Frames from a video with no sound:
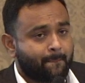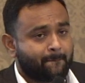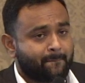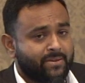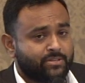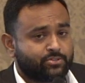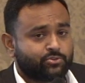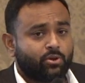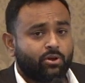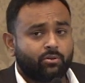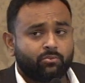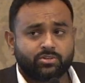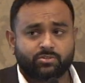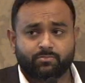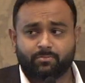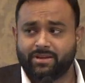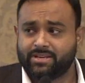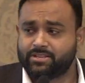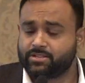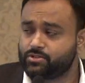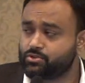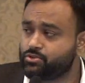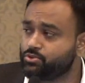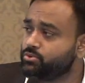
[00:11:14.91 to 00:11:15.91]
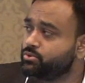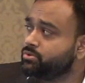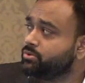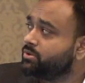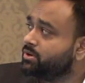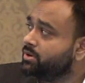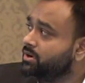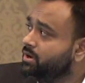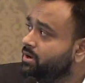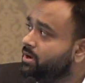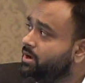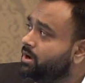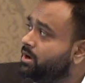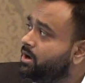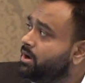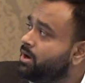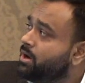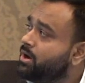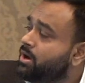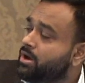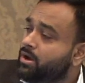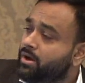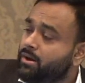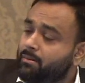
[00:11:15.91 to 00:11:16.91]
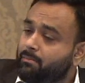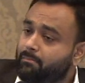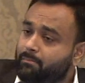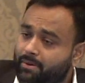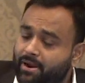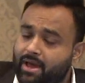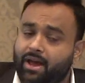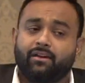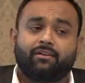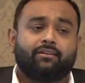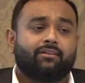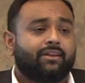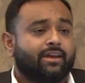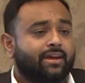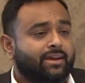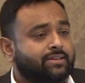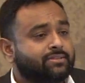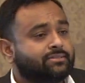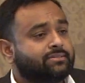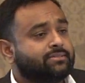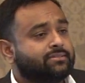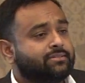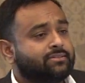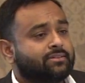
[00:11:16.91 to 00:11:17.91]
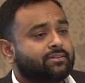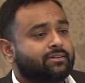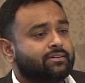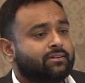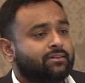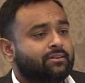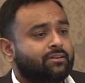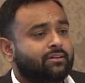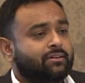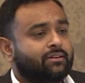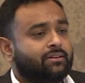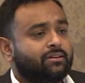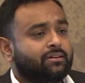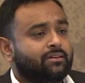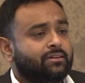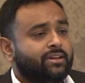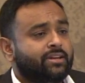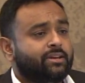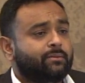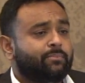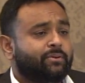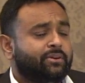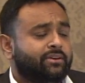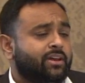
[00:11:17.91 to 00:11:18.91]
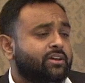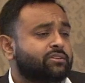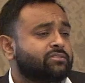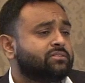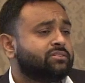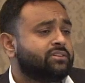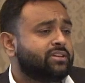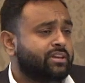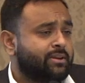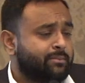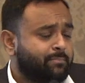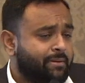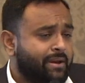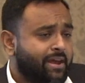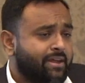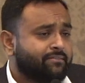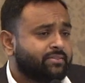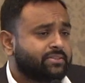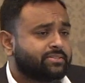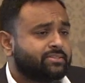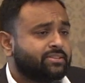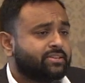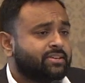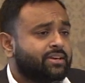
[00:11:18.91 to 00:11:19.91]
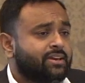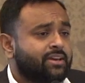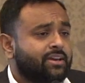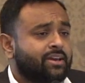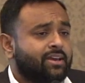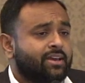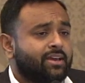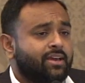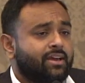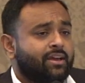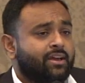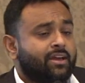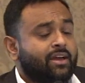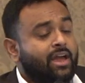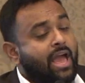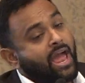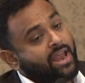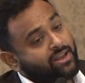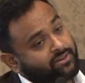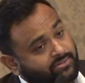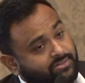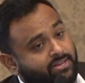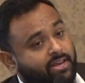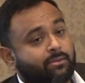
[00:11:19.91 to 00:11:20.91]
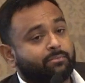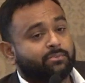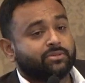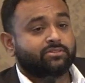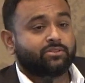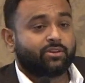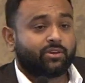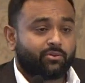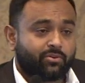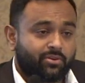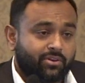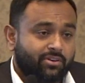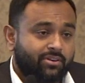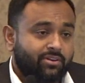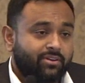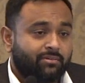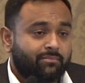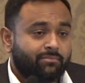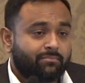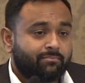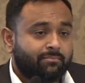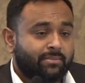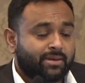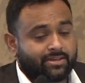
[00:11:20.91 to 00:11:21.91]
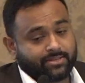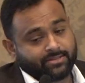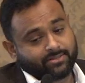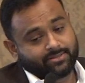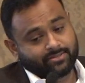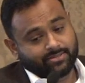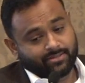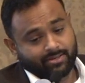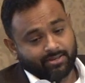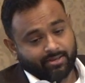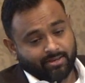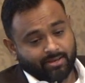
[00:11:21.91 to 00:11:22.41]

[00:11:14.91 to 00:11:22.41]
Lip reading: it's always better to prioritize data protection, data privacy, and cybersecurity, because